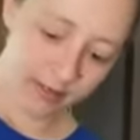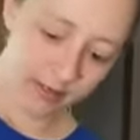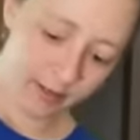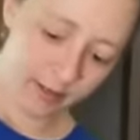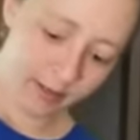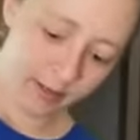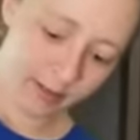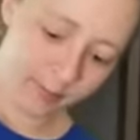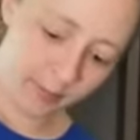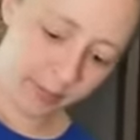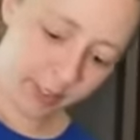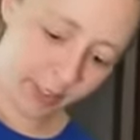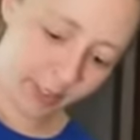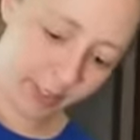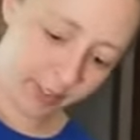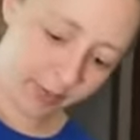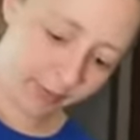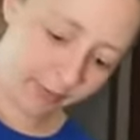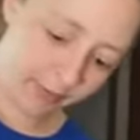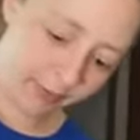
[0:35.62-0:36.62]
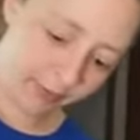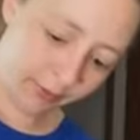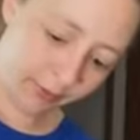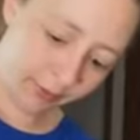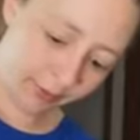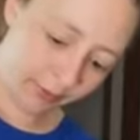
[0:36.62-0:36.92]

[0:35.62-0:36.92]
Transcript: I'm gonna use